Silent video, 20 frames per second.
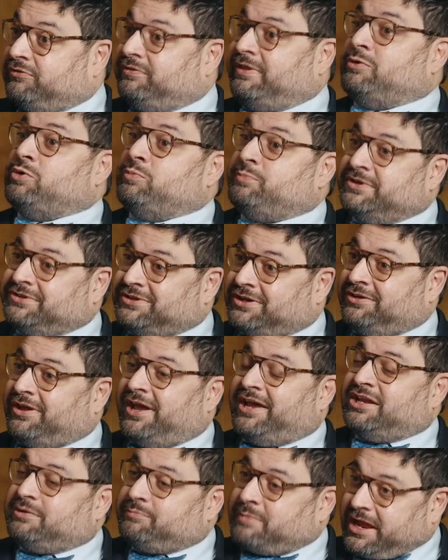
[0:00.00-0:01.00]
They will very be
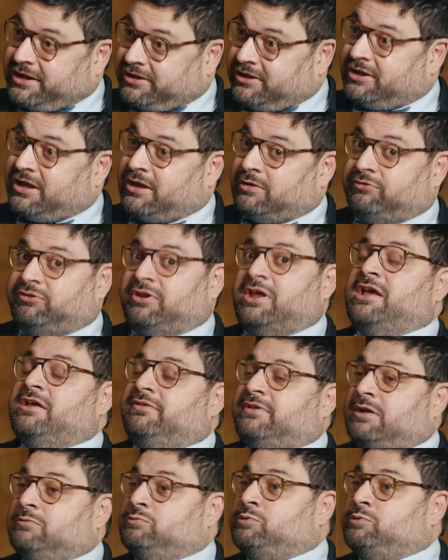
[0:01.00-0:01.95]
denied a bank uh, account. Uh, uh, now,